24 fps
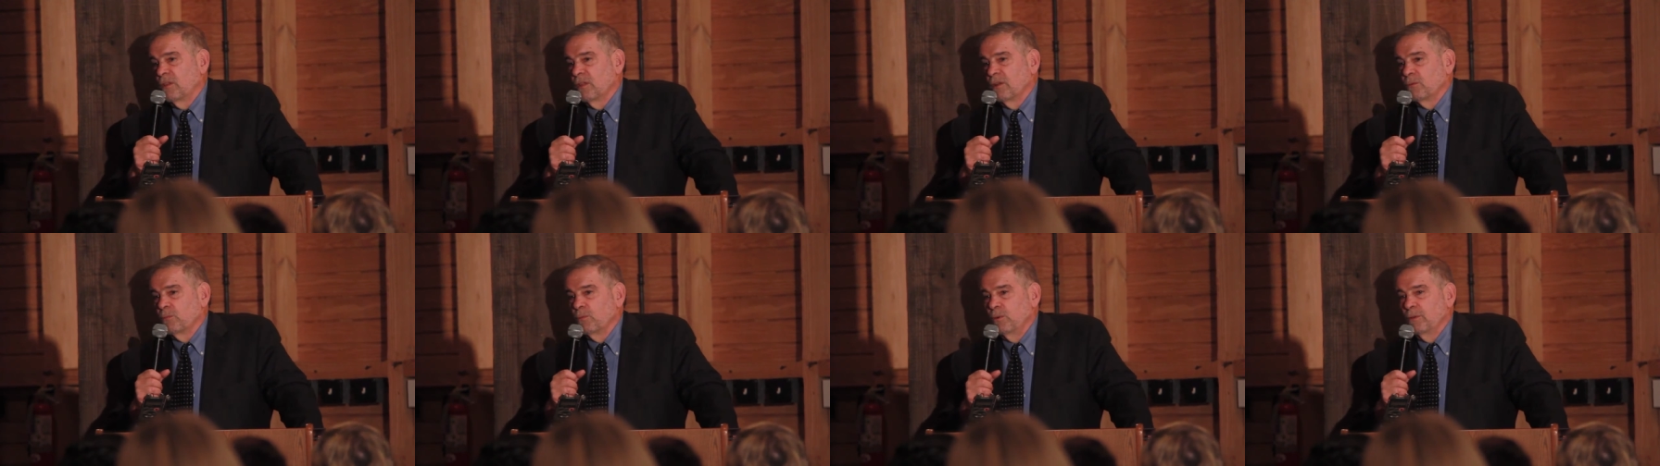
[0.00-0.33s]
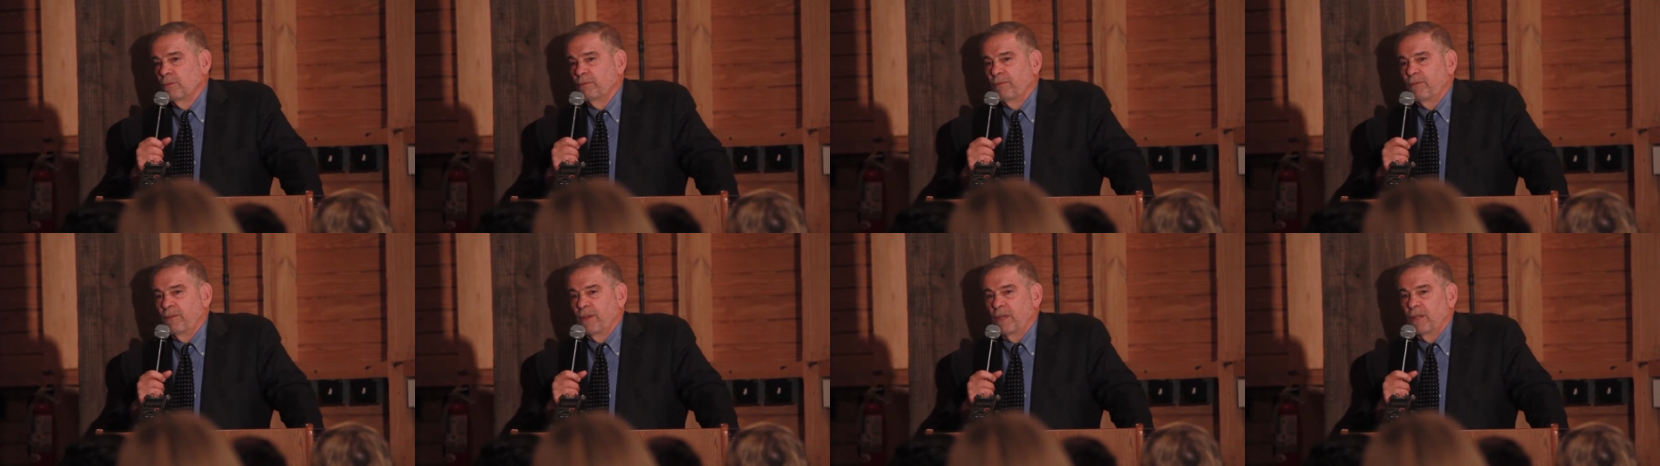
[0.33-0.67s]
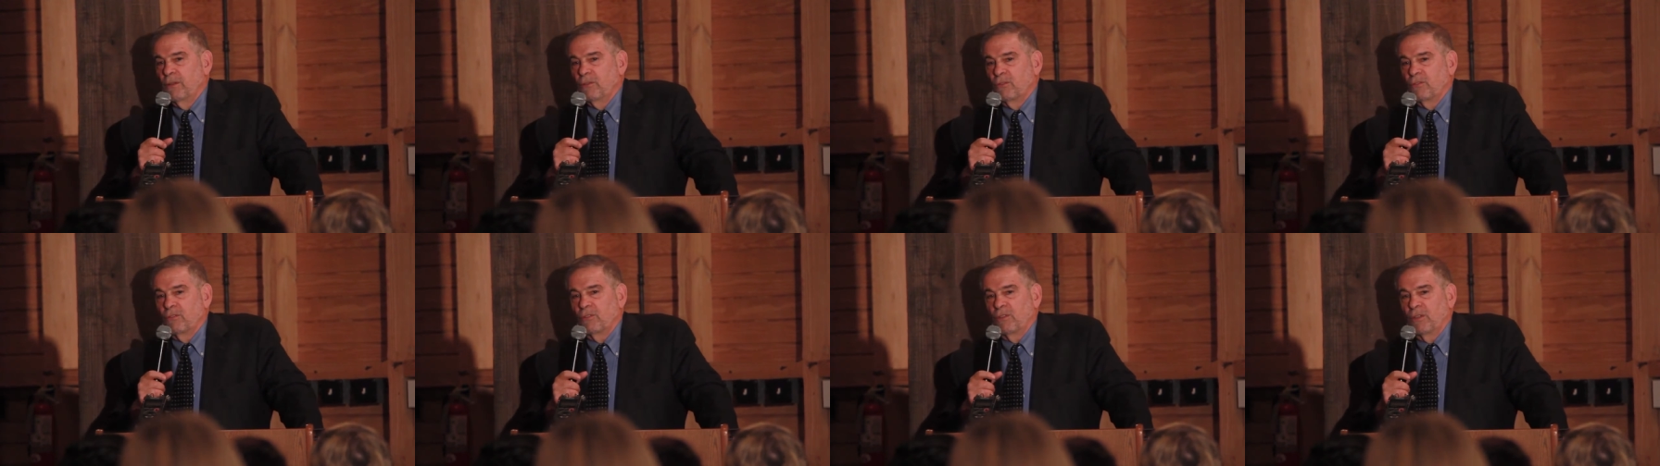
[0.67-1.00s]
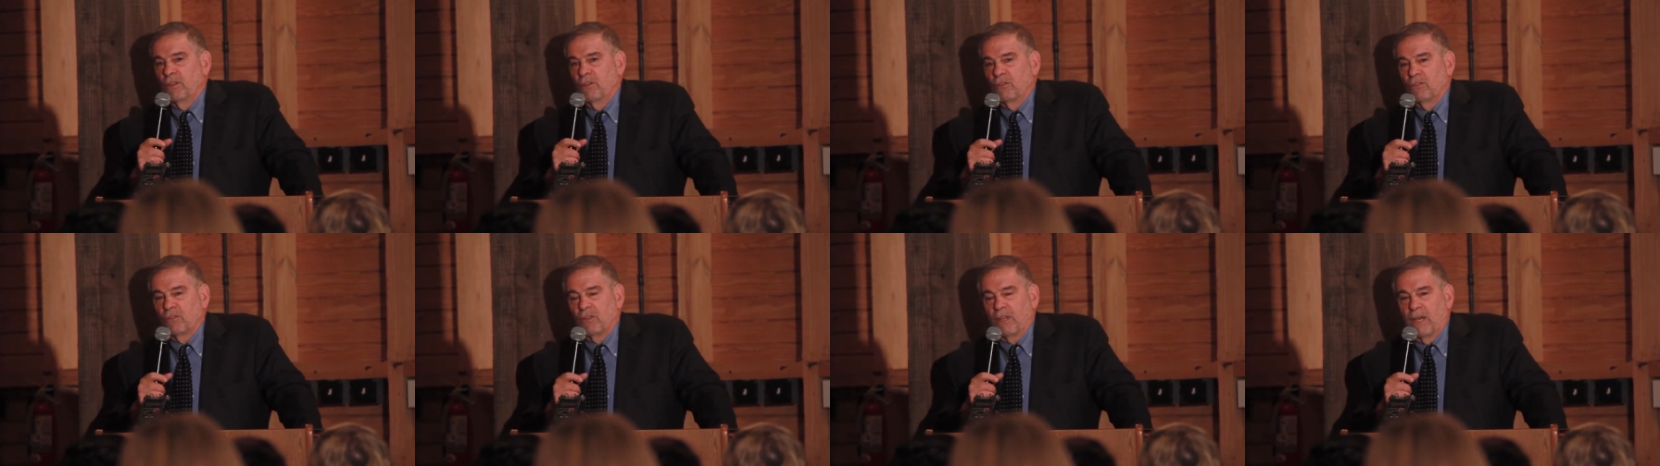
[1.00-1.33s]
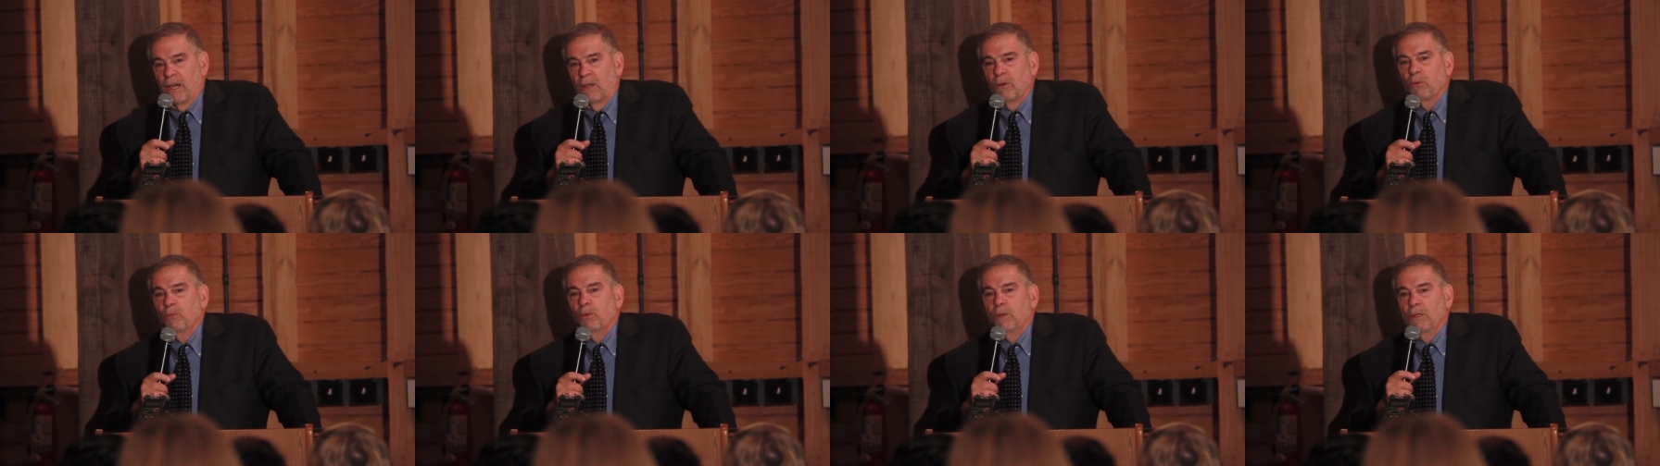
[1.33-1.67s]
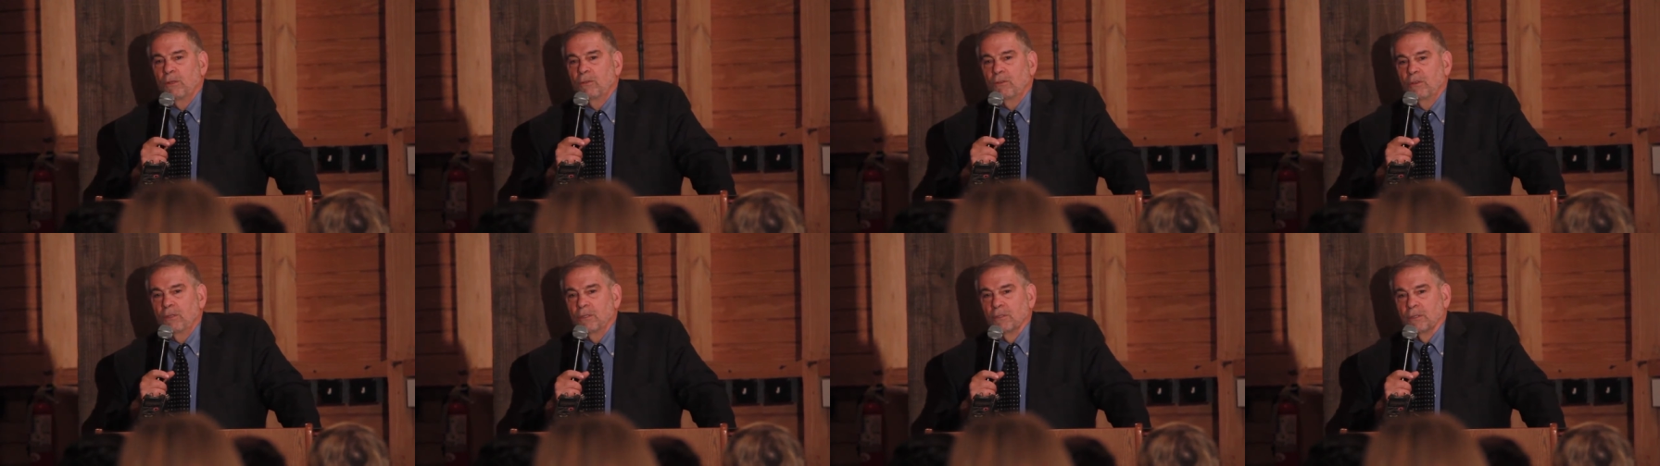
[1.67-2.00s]
that we face is how do
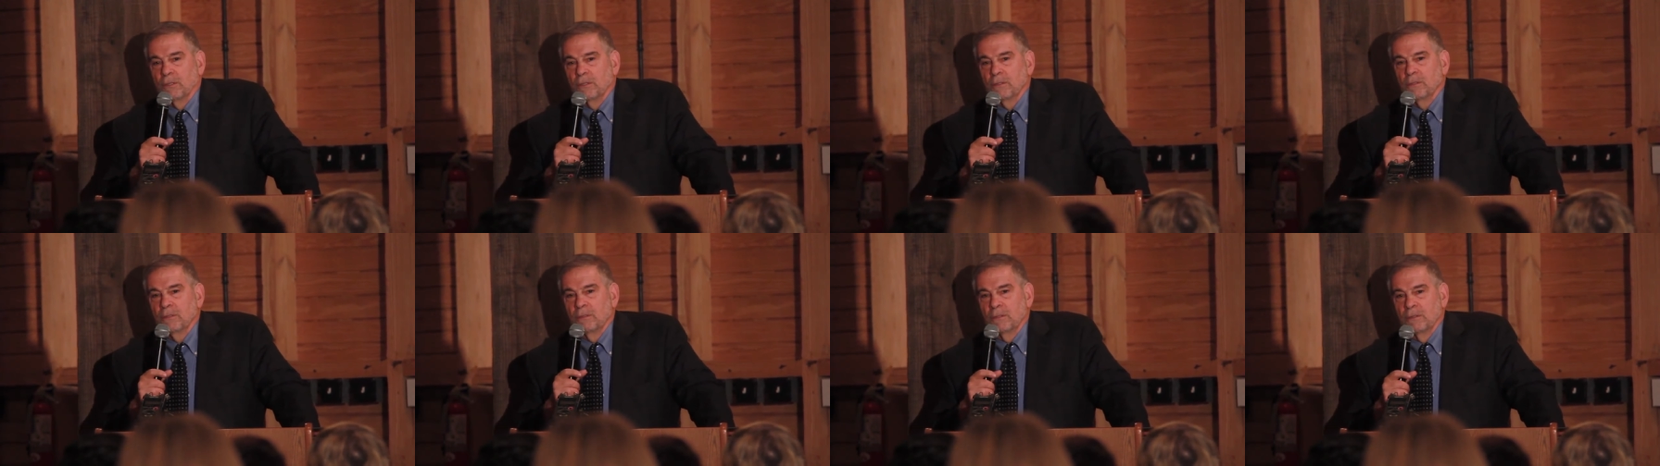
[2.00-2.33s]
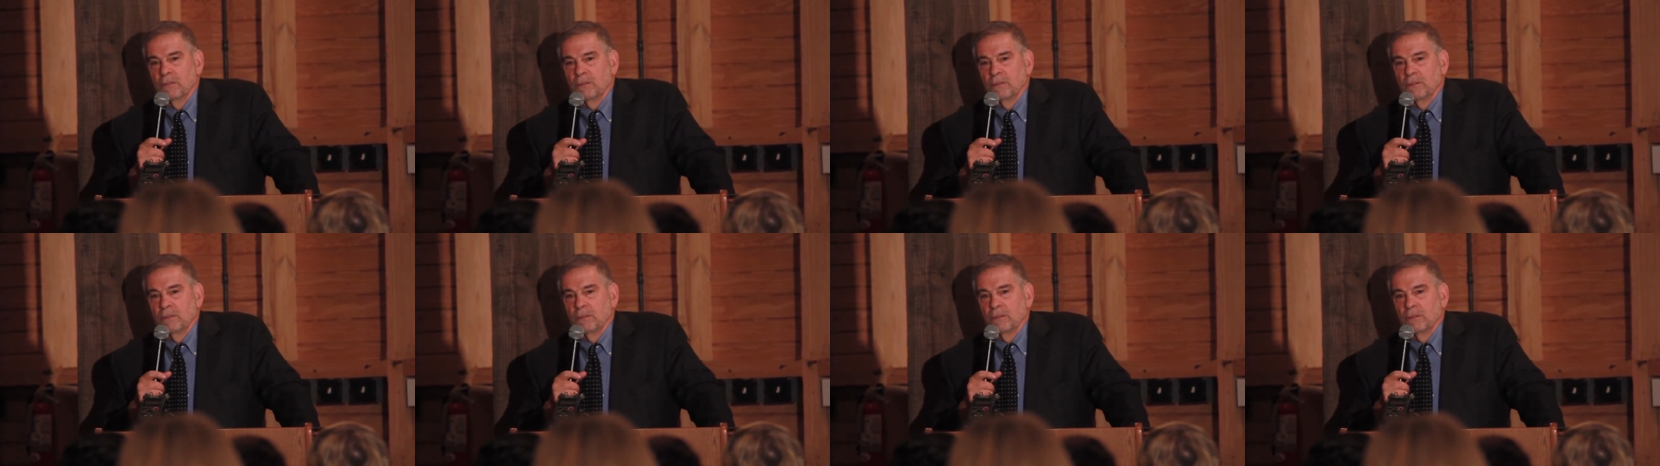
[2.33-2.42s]
we deal